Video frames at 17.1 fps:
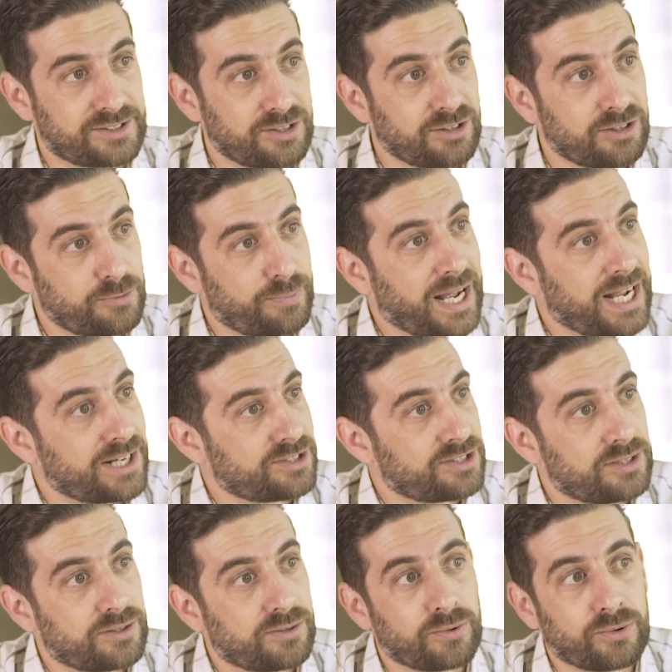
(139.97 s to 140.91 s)
a lot of
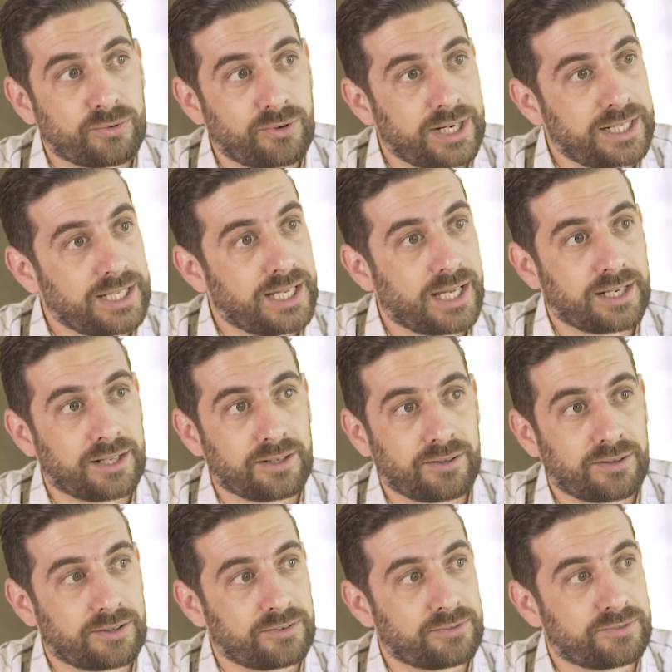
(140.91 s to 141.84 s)
passion already and a
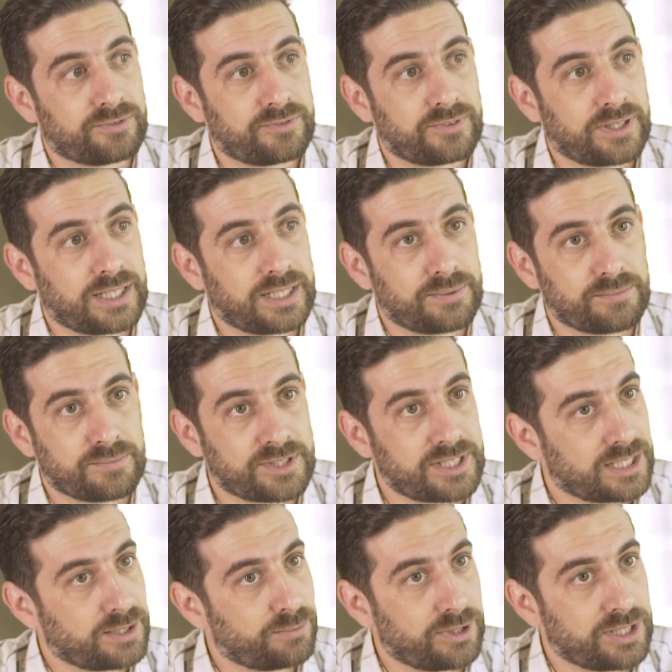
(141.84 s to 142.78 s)
lot of um,
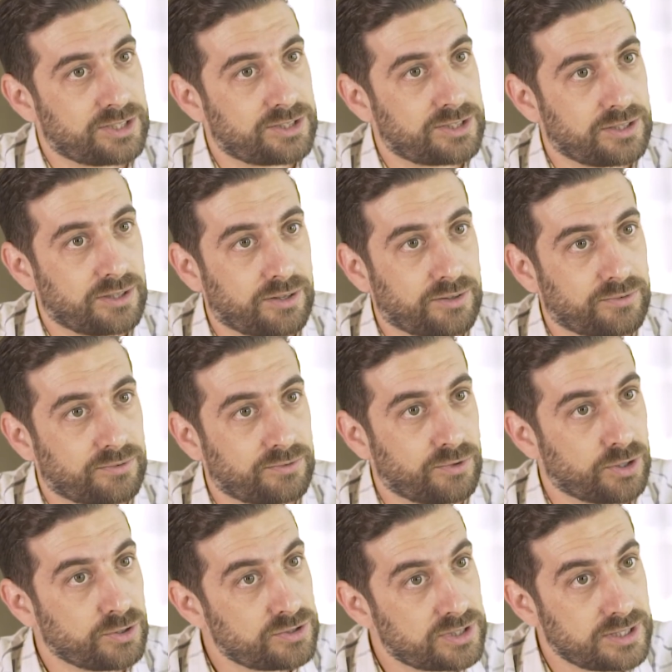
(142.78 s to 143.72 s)
celebration of
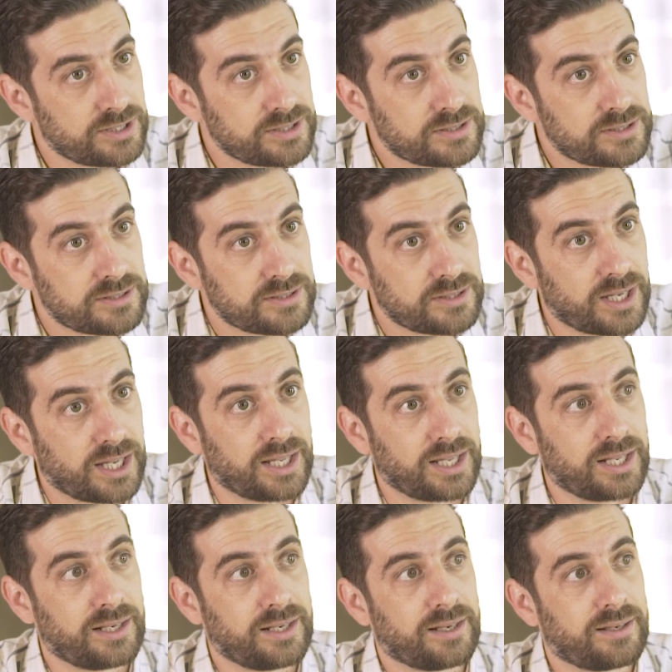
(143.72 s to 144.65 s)
roasters
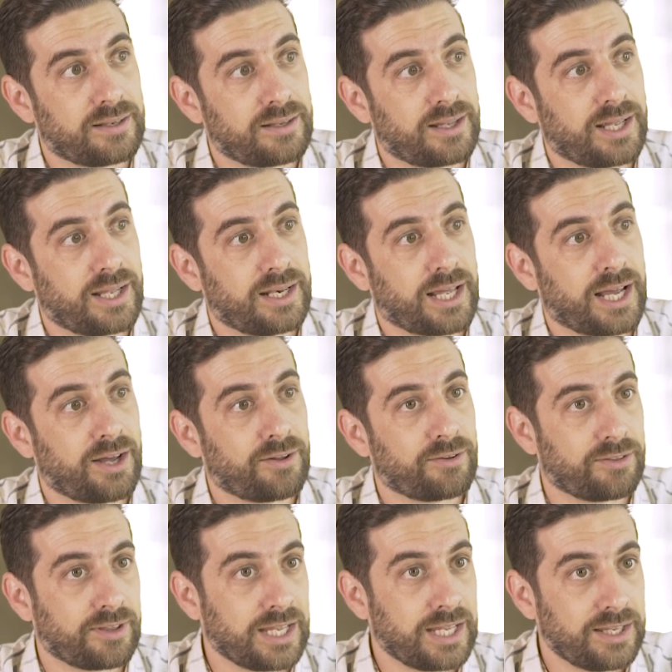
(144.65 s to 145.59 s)
and and how
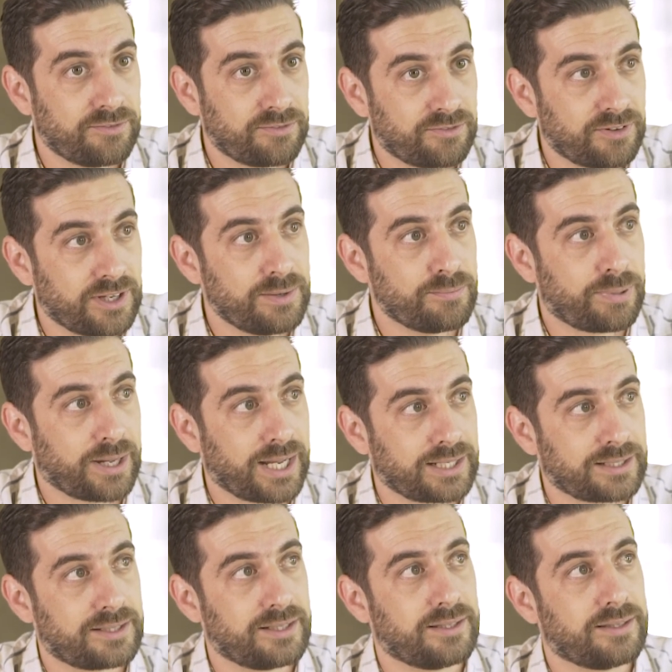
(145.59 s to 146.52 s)
they've
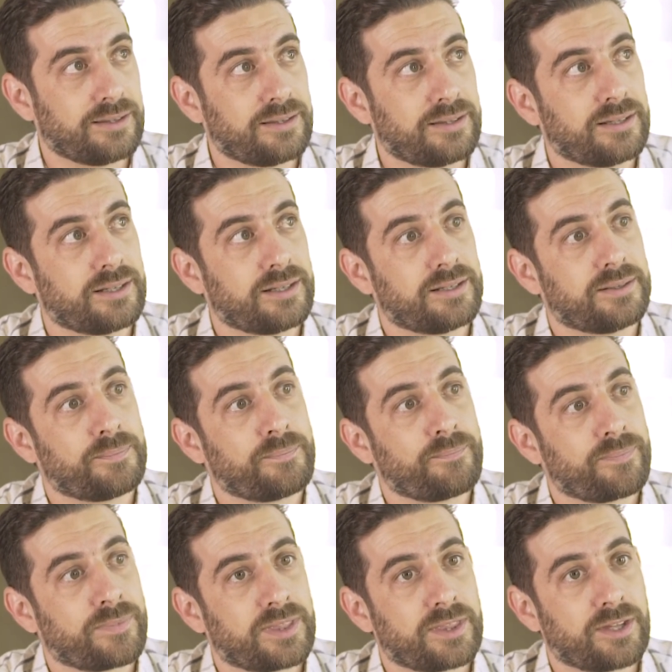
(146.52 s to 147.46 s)
impacted the
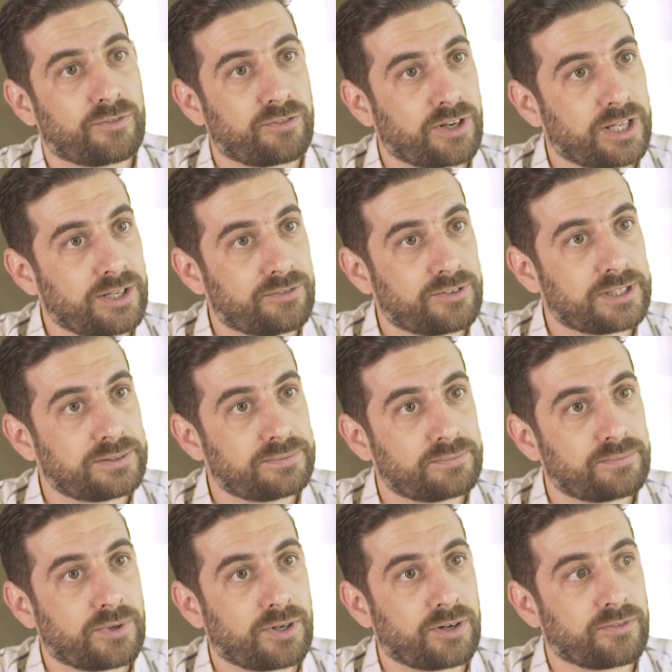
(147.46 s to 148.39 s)
the flavor
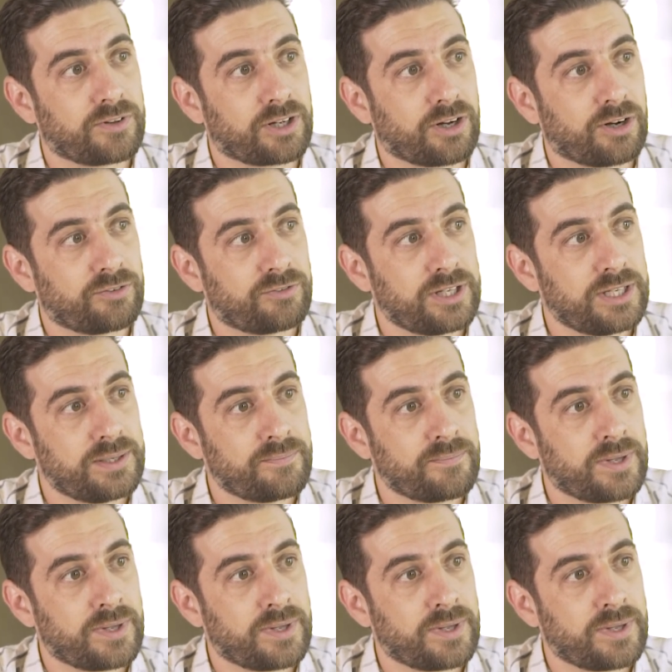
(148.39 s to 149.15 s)
of the coffee.